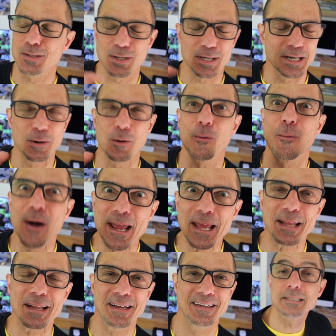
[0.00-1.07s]
looking
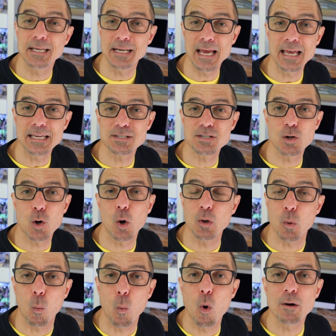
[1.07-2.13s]
great. Today is
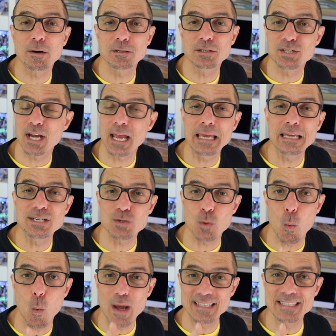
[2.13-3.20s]
called Water Change
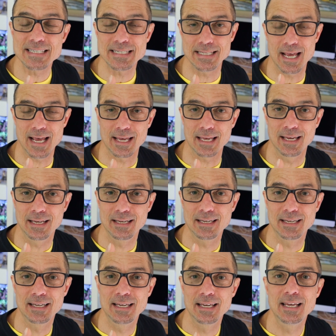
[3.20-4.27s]
Wednesday.
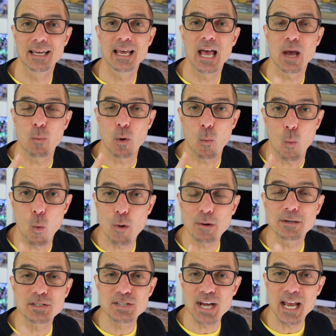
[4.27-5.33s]
And what
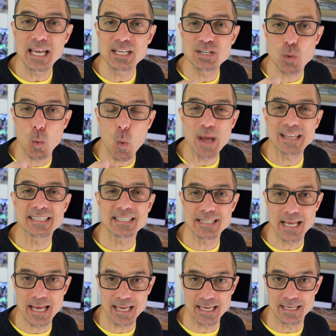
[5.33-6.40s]
Water Change
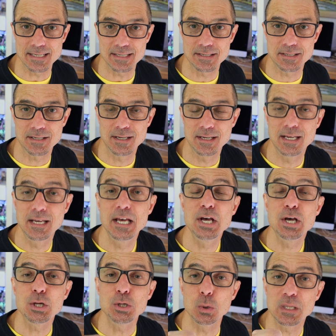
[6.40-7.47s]
Wednesday is,
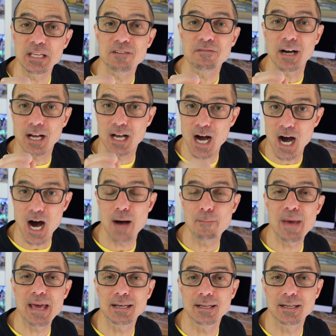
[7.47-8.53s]
you leave a
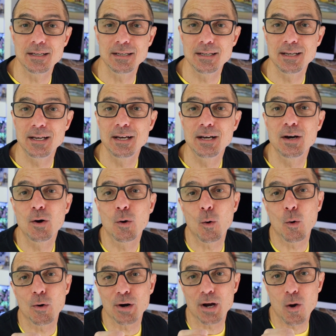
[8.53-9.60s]
comment
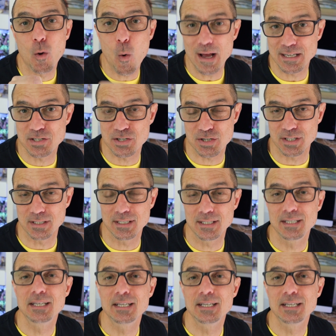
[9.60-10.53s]
or a question